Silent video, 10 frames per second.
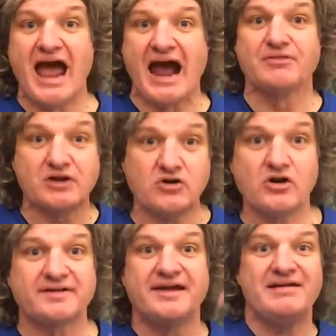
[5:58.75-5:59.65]
And the
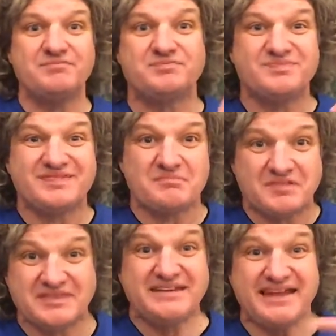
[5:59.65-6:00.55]
crooks,
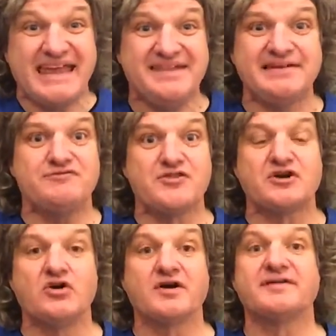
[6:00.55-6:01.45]
it's easy for the
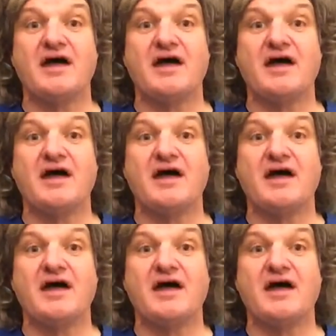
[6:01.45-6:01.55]
crooks.